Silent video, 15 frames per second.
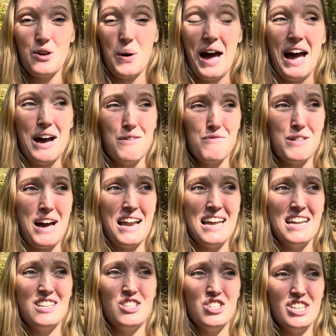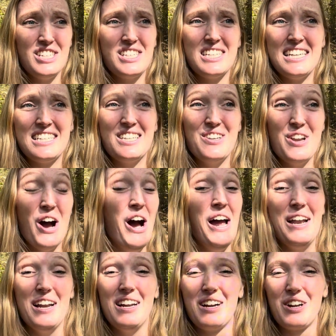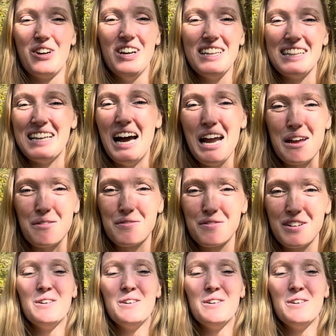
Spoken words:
have that it's not a good life.